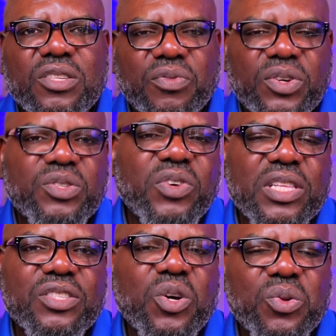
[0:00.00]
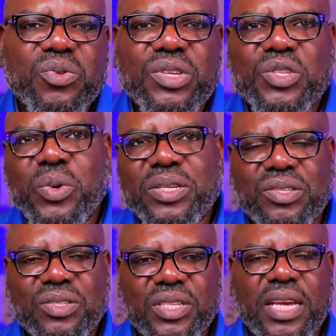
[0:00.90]
So first of all, let's go through these
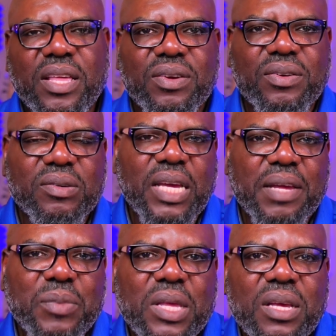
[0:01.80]
questions together, okay?